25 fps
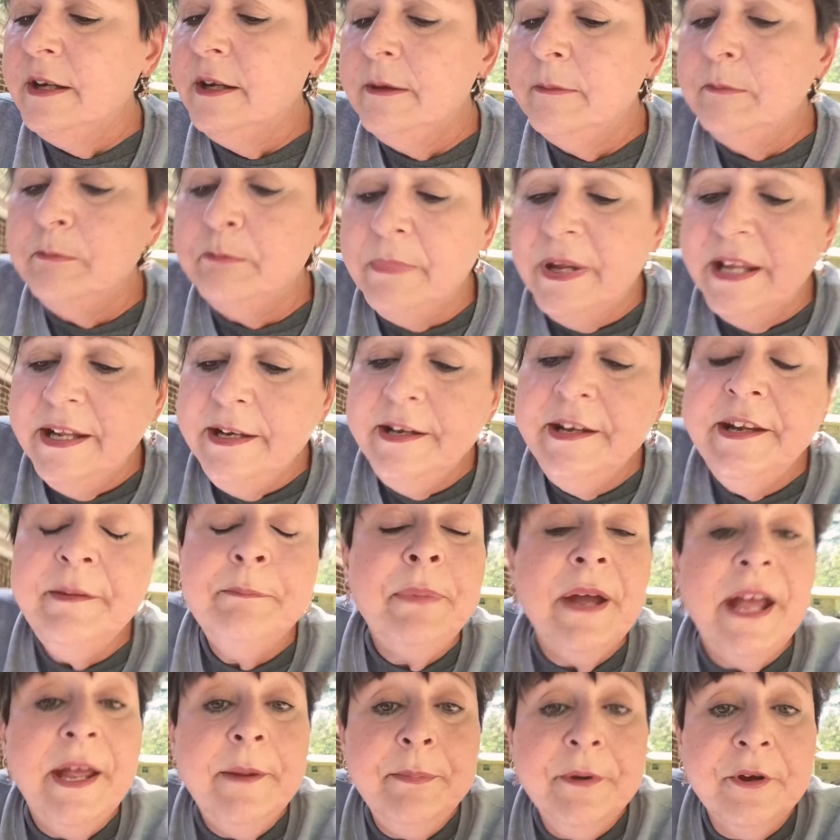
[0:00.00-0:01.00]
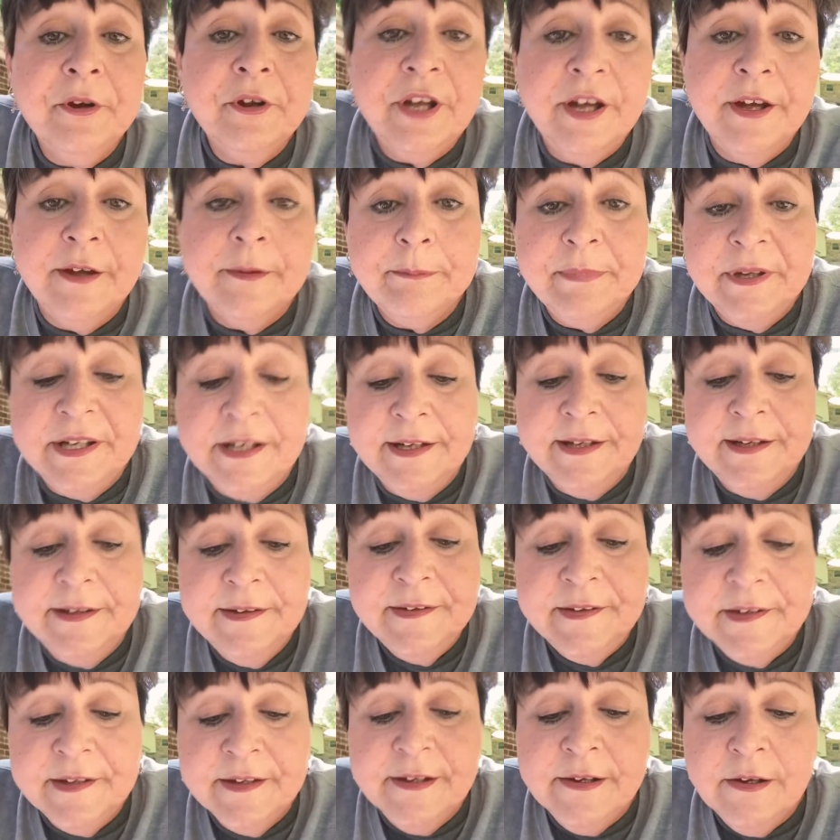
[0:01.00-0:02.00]
Many paper
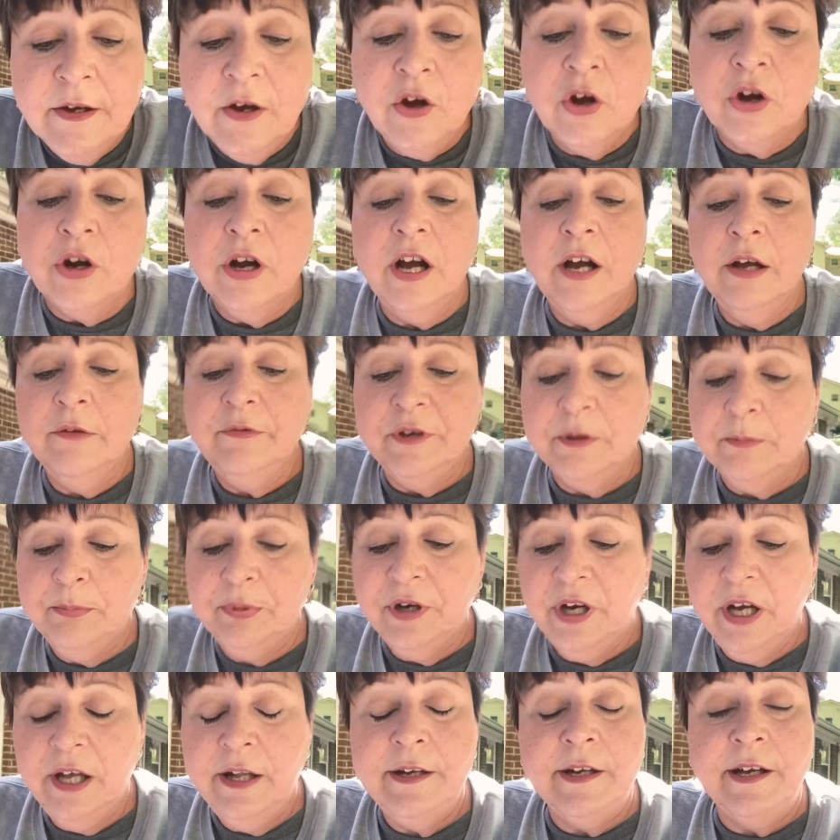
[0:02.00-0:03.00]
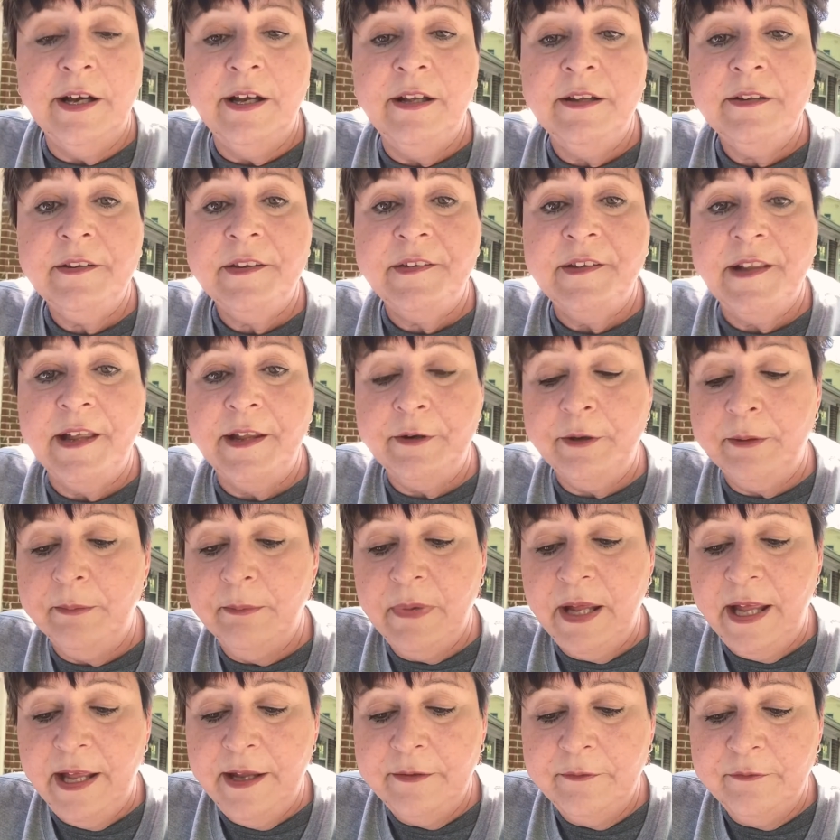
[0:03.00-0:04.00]
companies are offering products that are
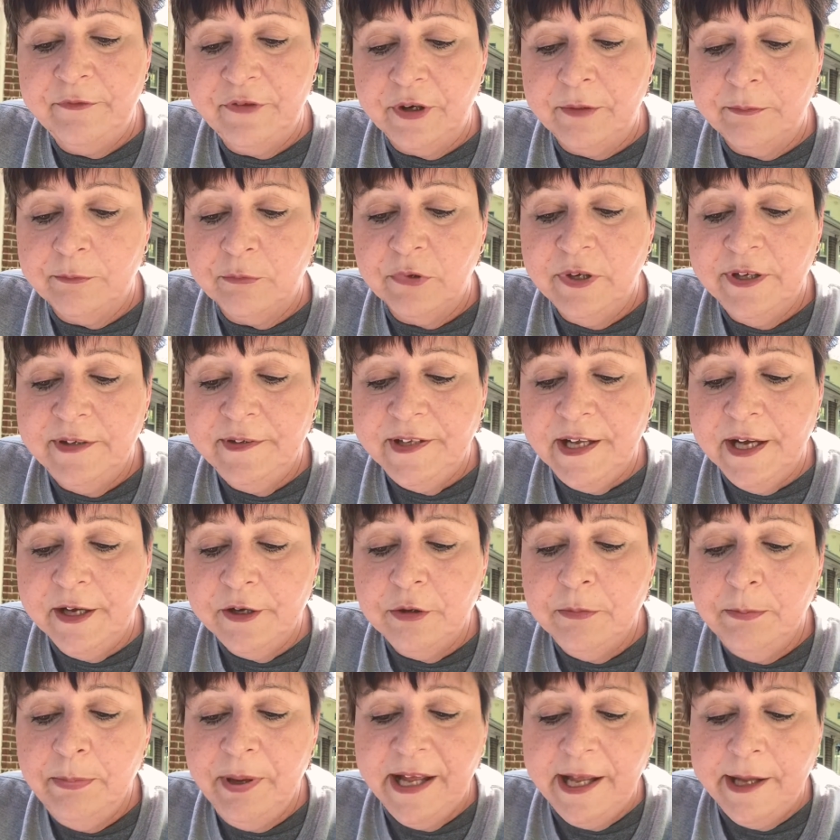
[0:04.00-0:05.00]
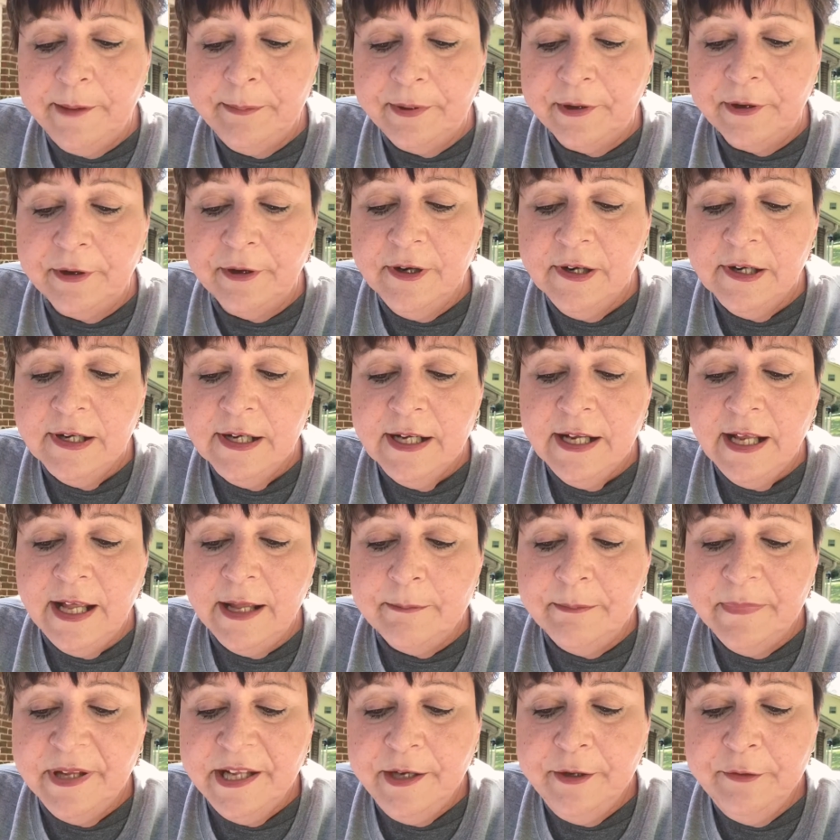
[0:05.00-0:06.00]
made from recycled paper,
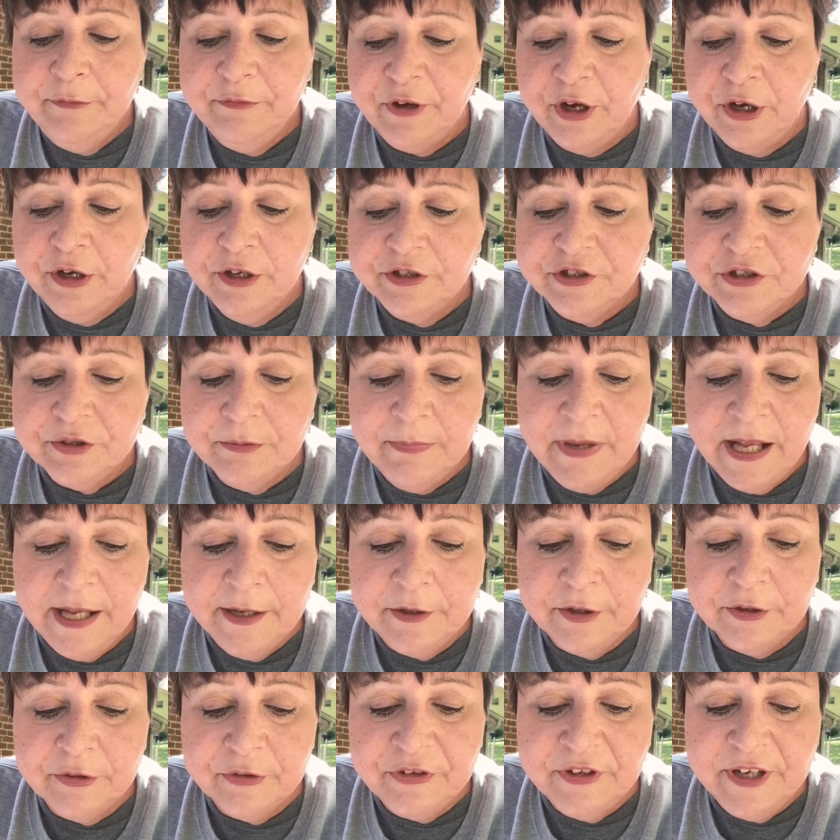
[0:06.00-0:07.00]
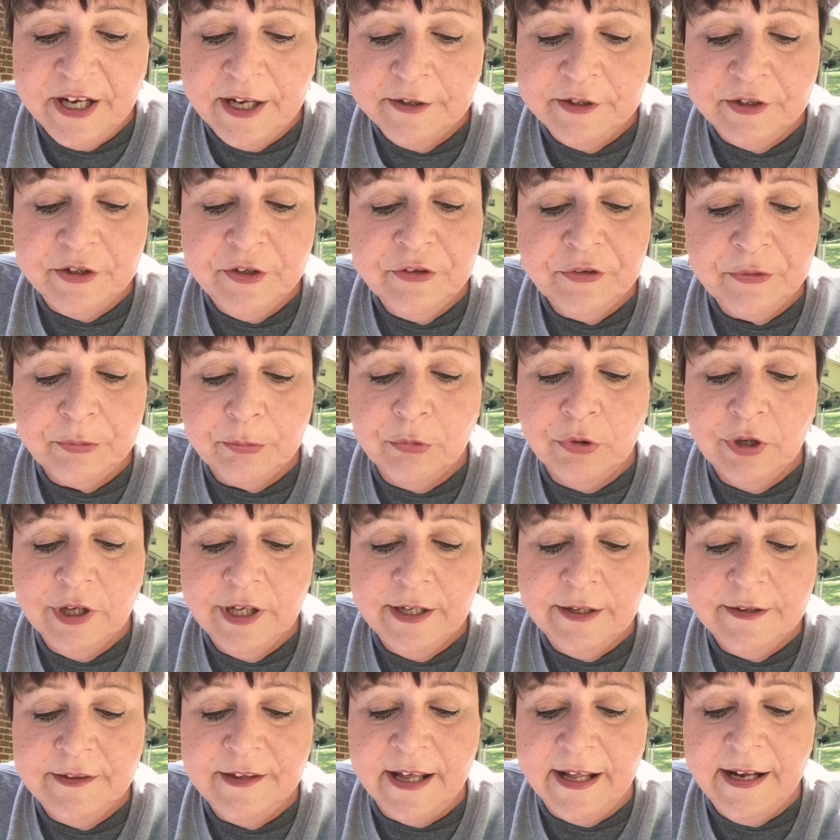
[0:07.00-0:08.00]
and many furniture makers now use
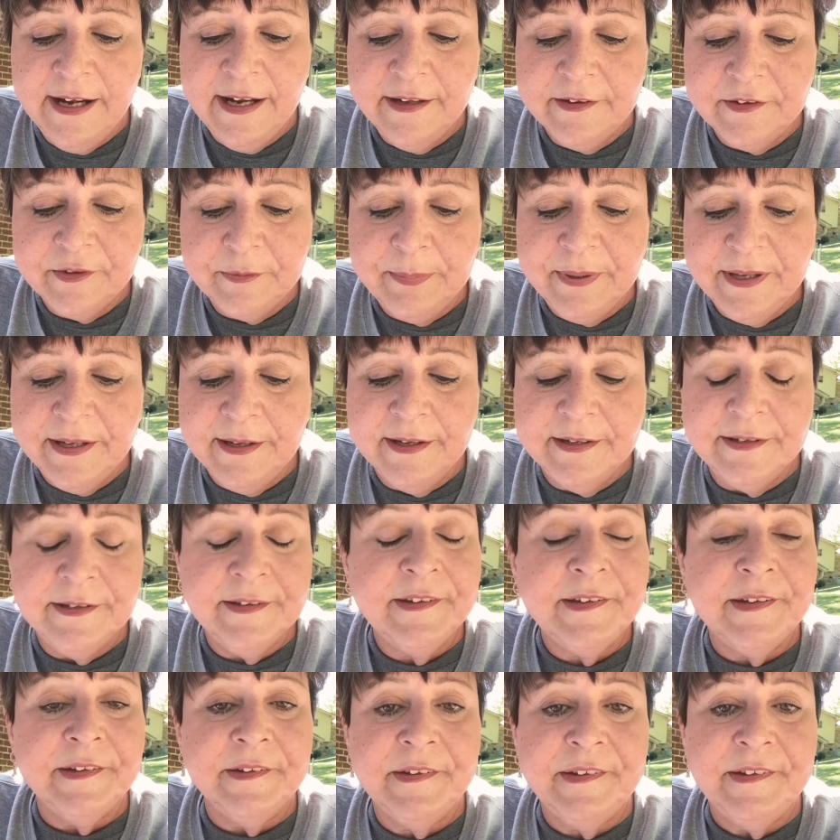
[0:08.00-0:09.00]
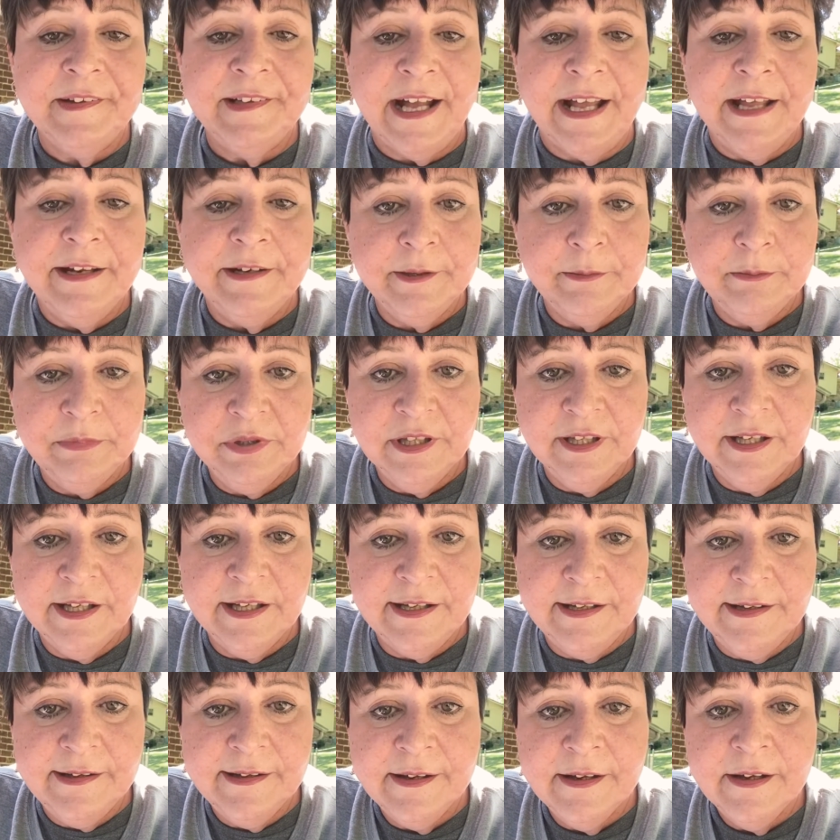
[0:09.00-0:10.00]
wood that has been
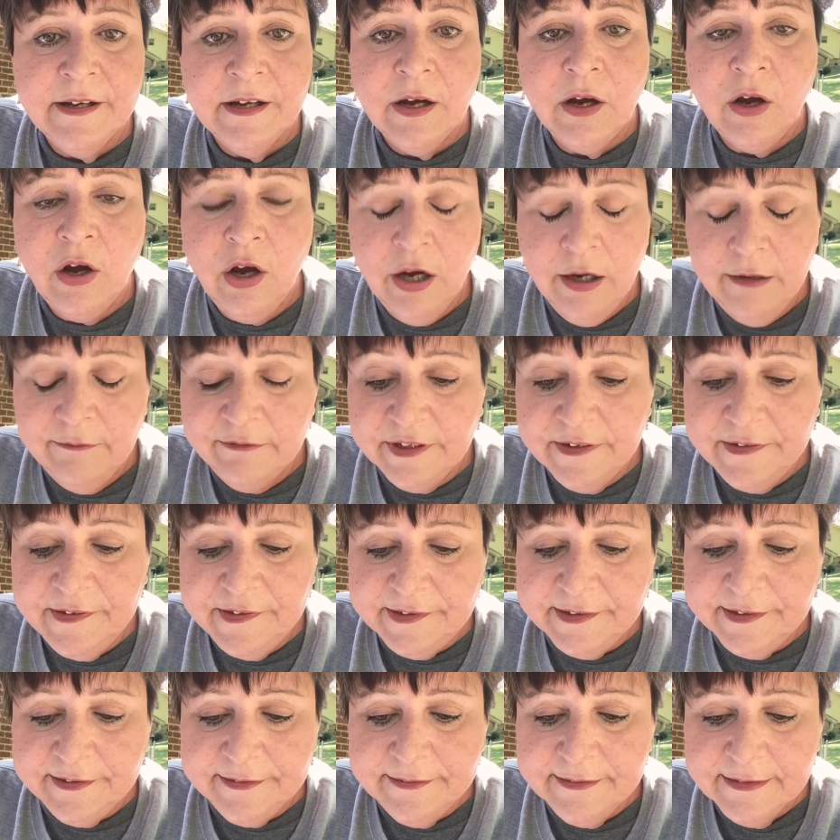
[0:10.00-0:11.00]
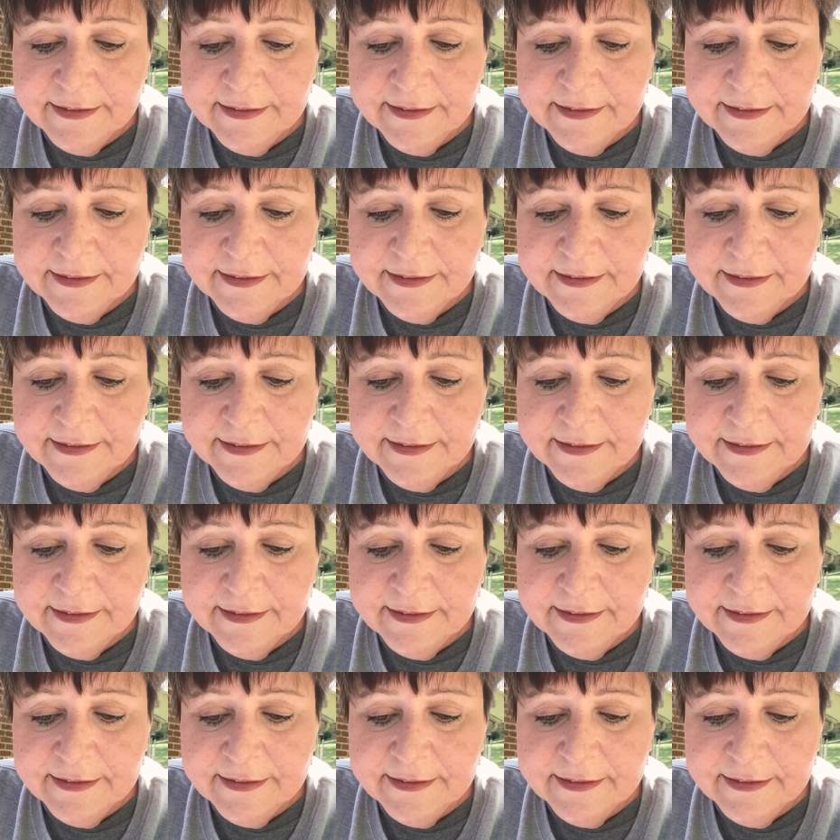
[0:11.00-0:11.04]
sustainably harvested.